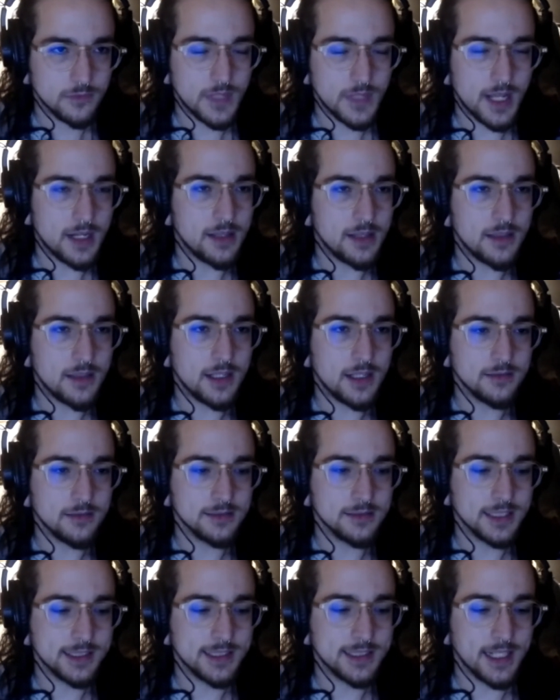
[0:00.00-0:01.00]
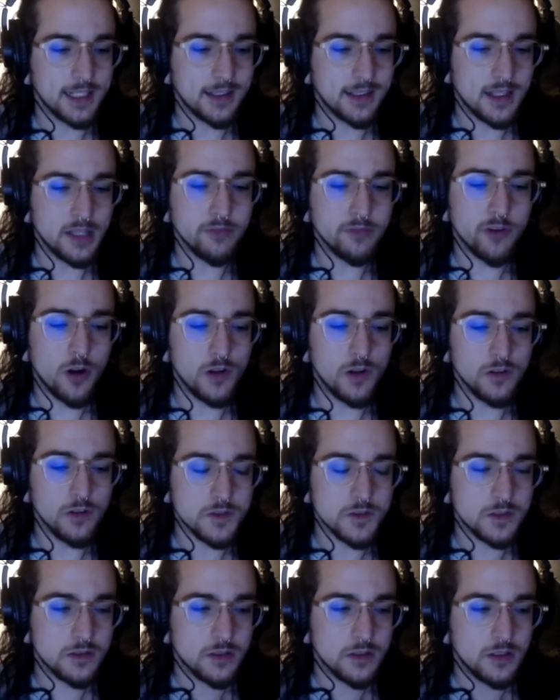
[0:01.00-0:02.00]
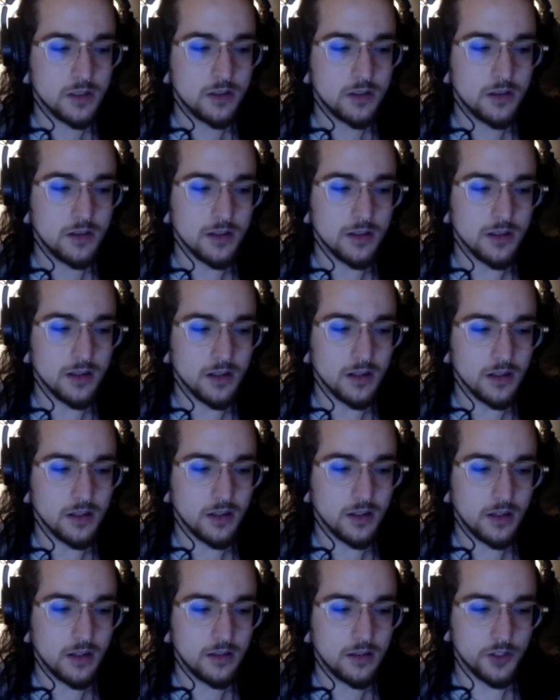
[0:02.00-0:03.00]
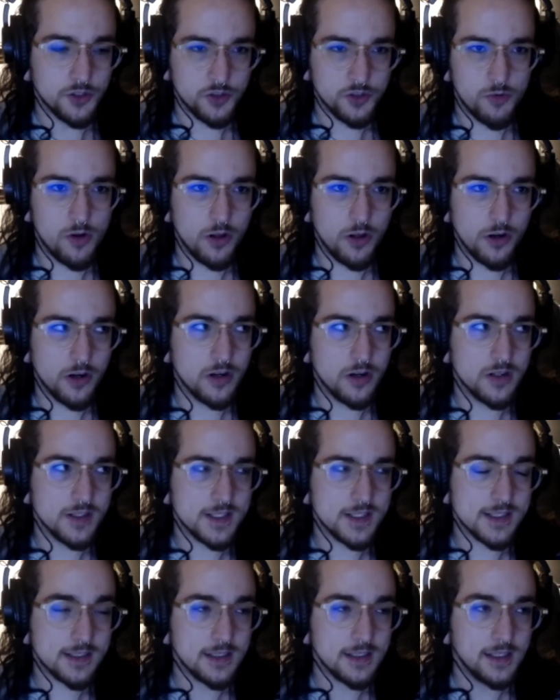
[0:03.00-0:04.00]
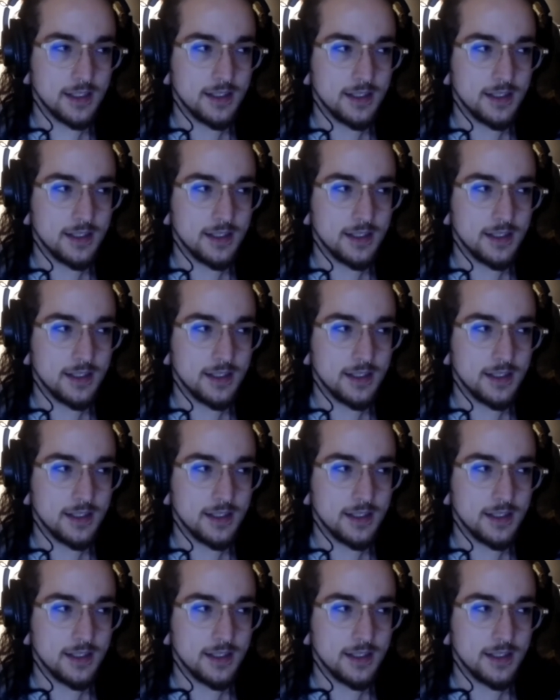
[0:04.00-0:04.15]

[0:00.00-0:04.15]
anything that like involves the controllers,